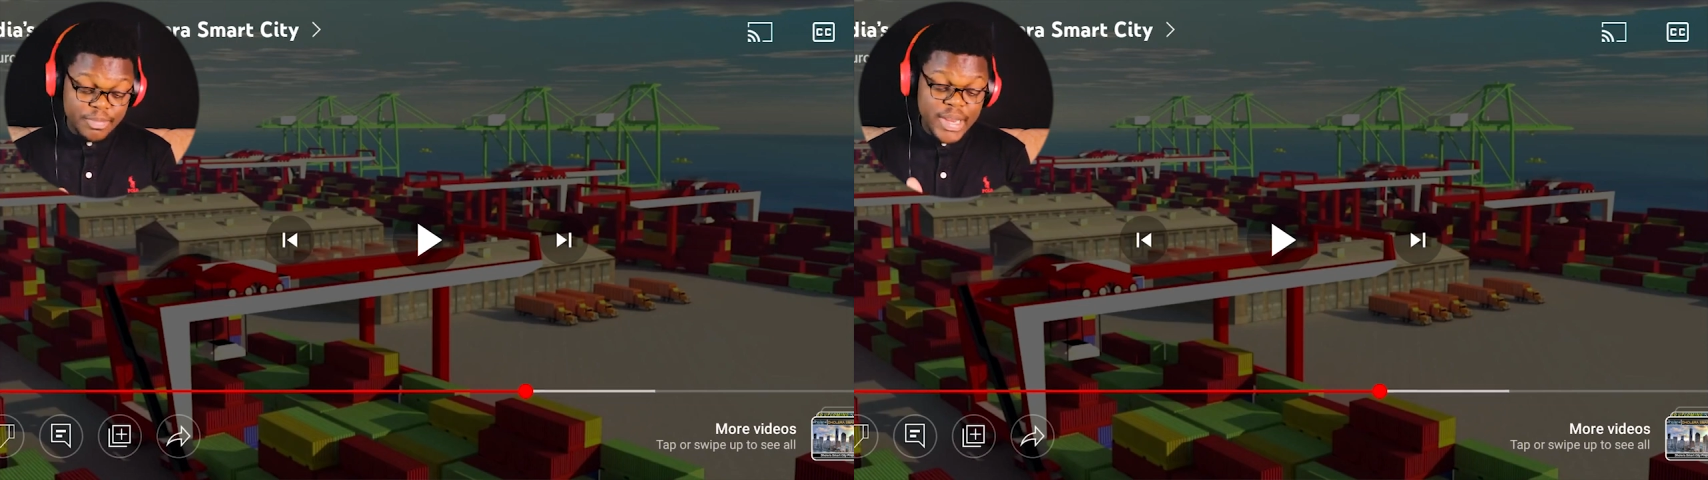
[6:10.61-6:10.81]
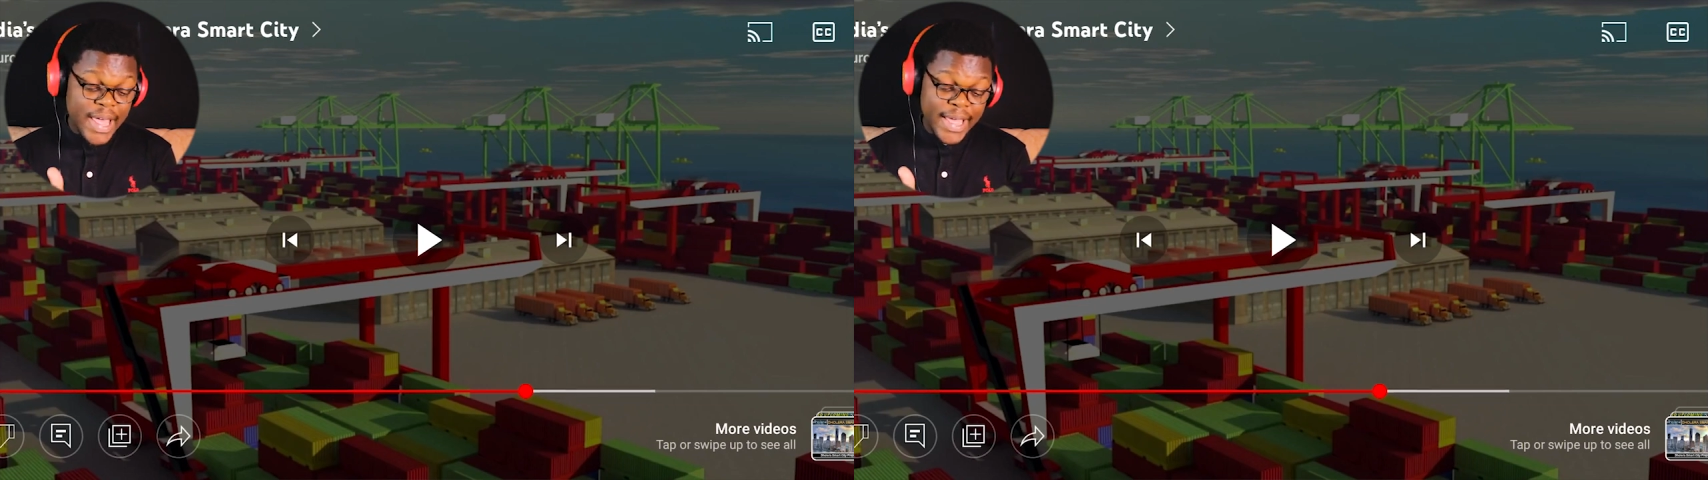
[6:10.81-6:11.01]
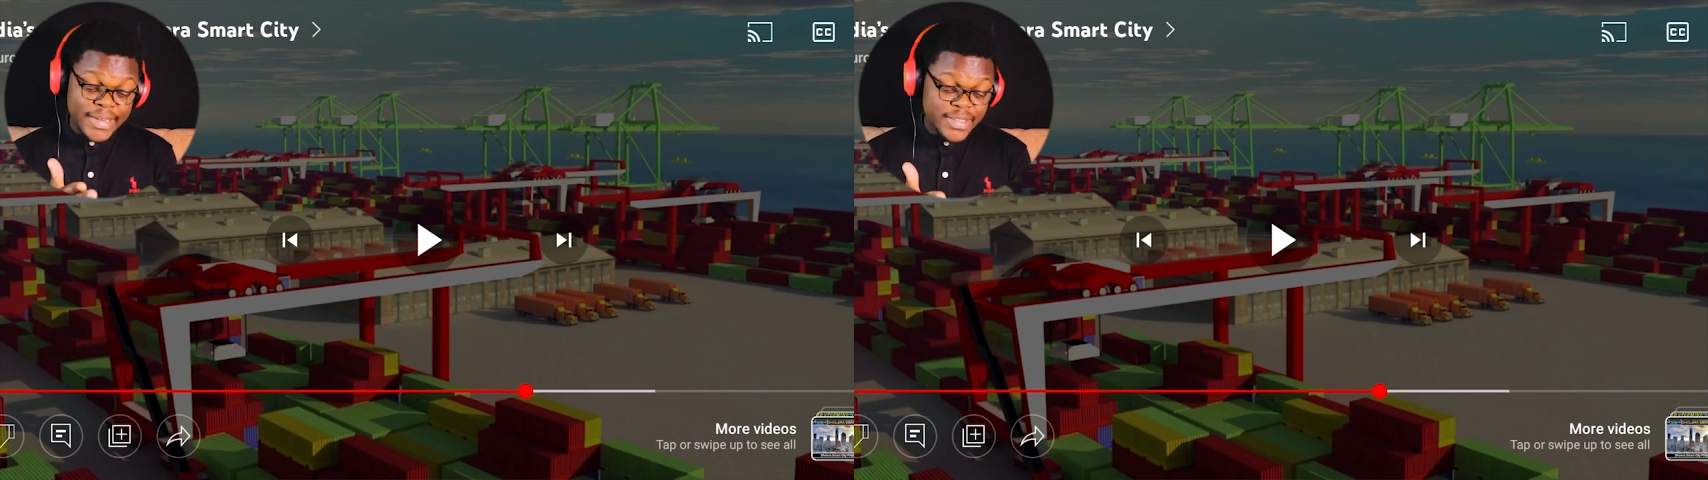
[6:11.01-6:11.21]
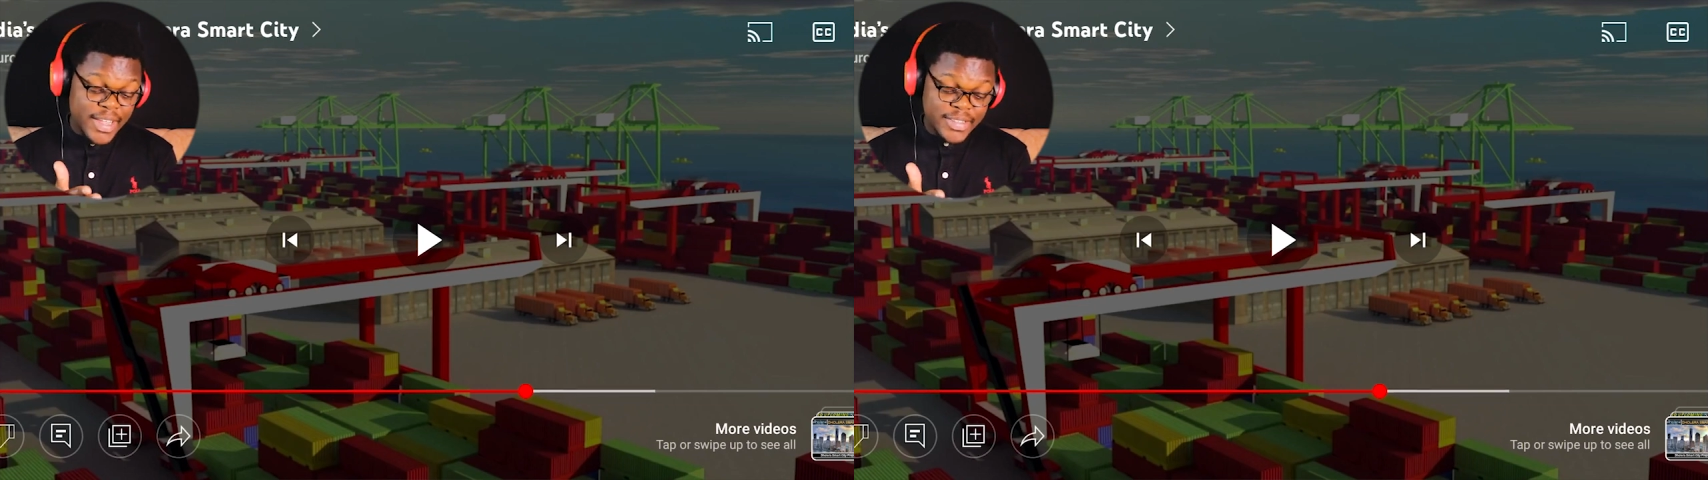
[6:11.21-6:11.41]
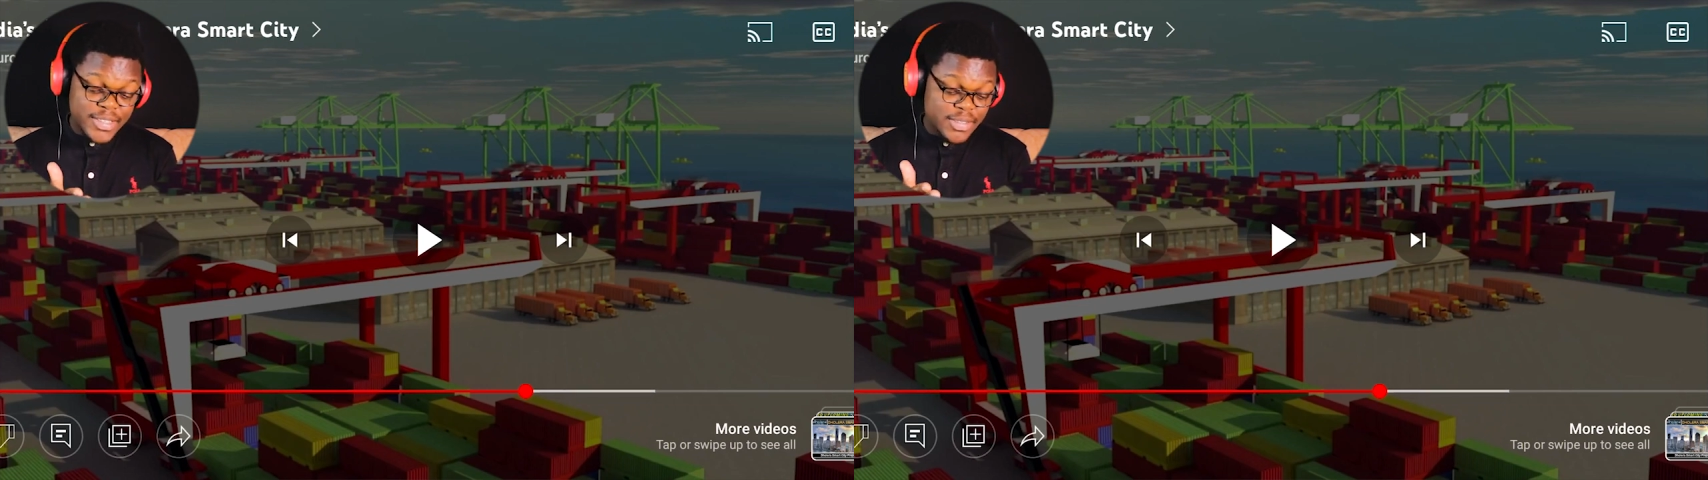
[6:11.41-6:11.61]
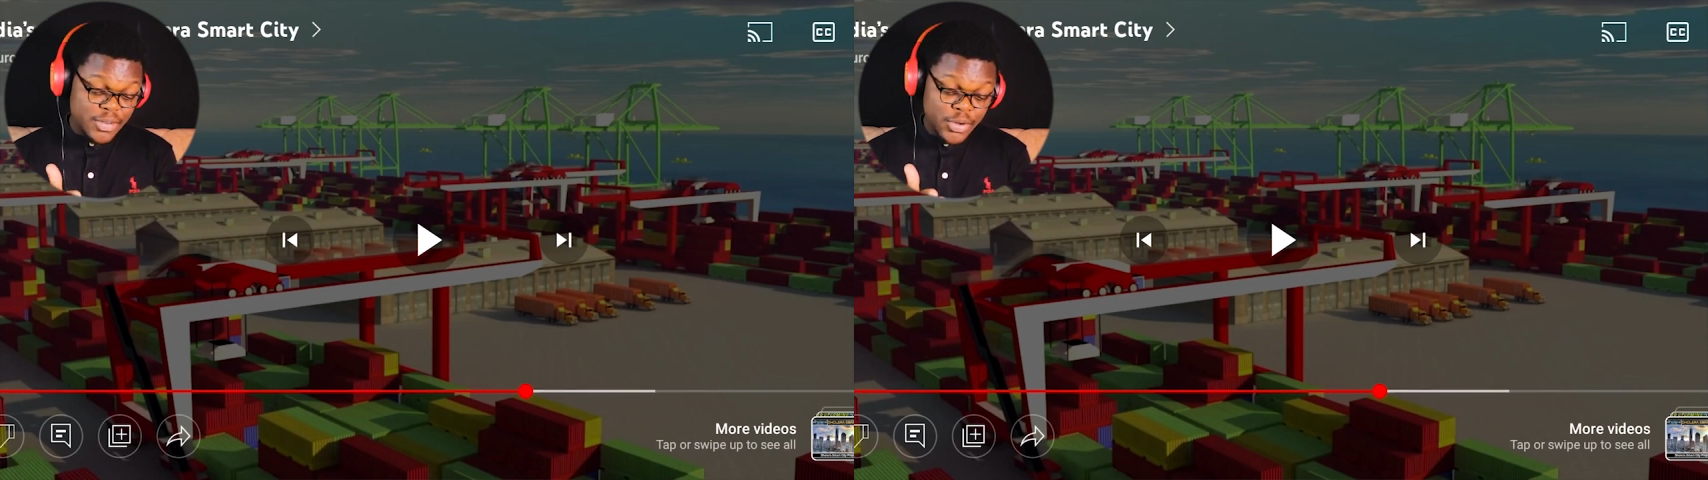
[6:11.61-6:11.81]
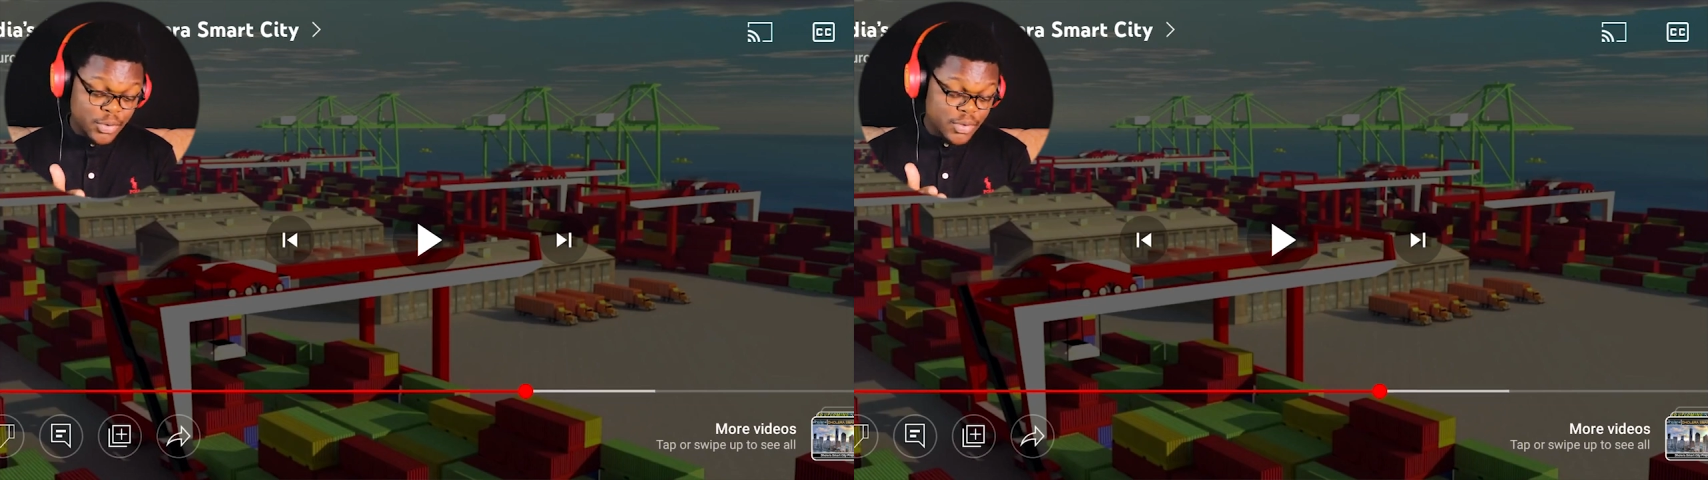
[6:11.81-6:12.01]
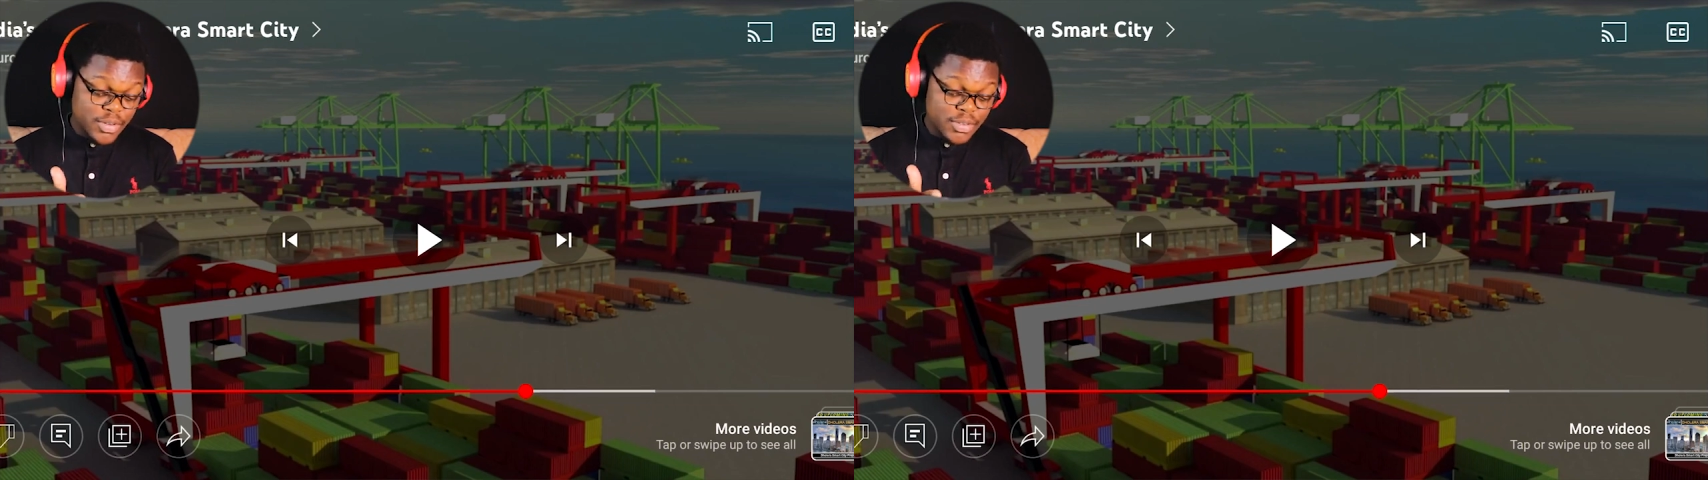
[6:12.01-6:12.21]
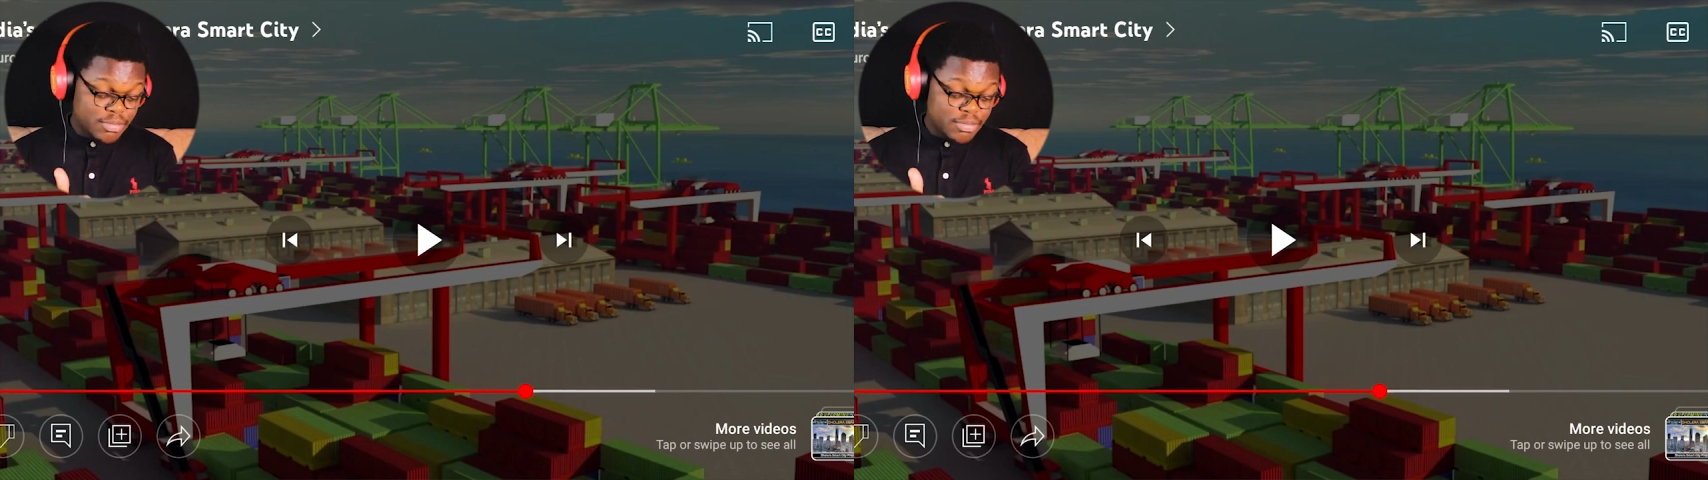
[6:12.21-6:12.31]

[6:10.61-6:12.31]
plan that, you know,